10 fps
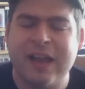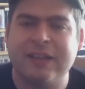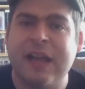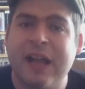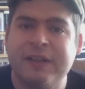And
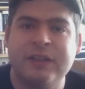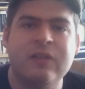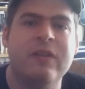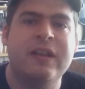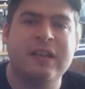it's hard to
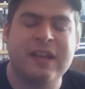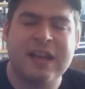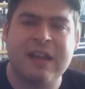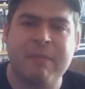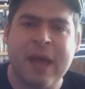do it in an
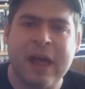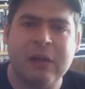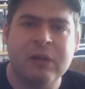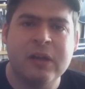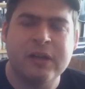
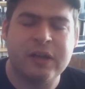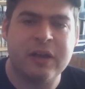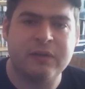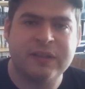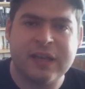email, you
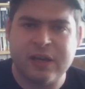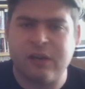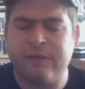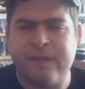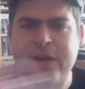know, sending
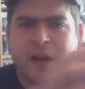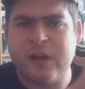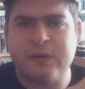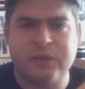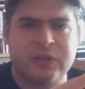off
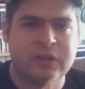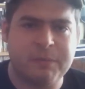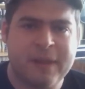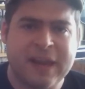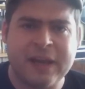photos
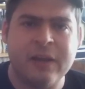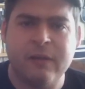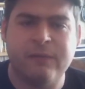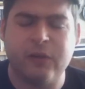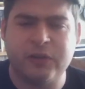to me
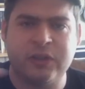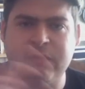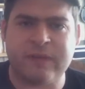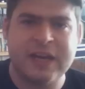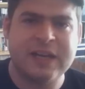for
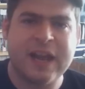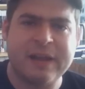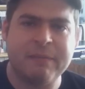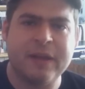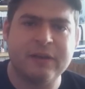to
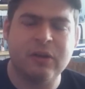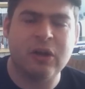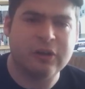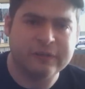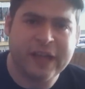rename and
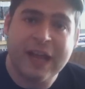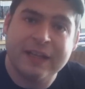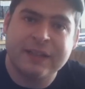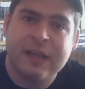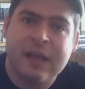all
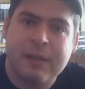that.